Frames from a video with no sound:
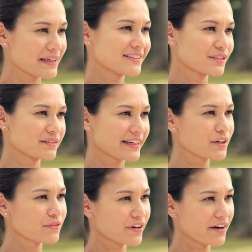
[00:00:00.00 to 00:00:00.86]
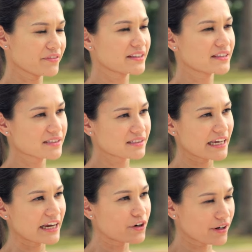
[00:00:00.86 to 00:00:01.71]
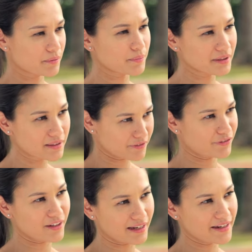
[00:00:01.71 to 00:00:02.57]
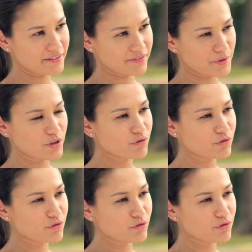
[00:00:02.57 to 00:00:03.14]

Pin Xiu, thank you for having this incredible love for life. I mean, you